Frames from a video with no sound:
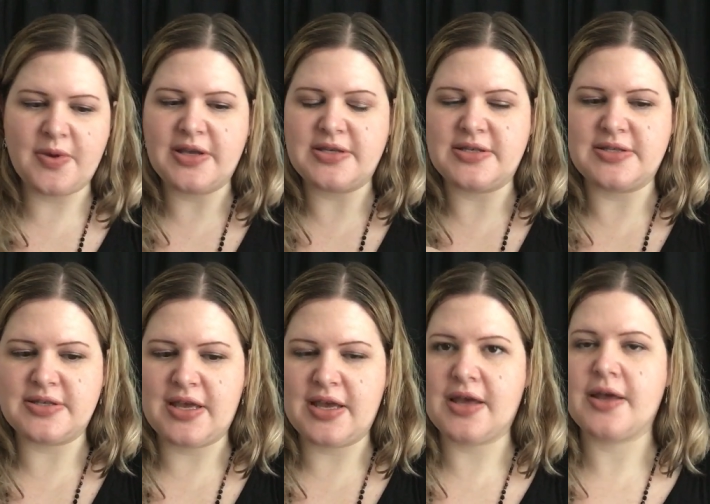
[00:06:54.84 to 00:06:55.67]
because it's
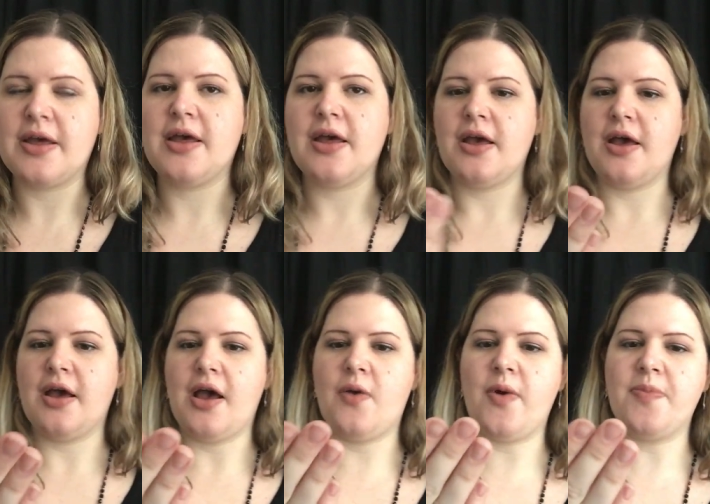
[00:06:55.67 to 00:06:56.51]
like,
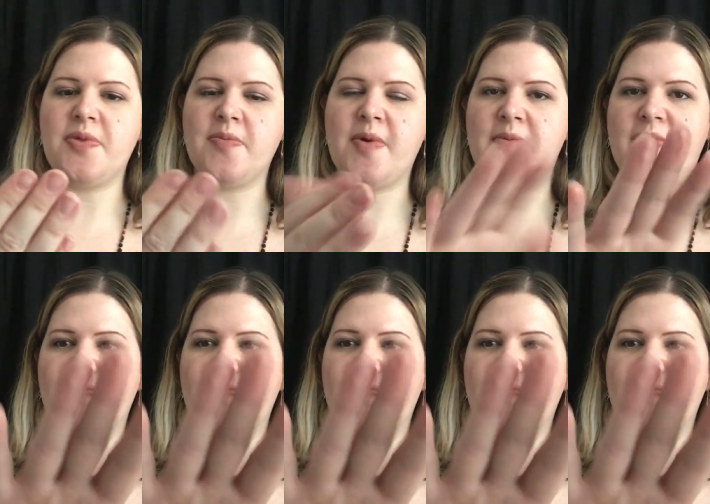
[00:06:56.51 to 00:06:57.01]
I wiped them on my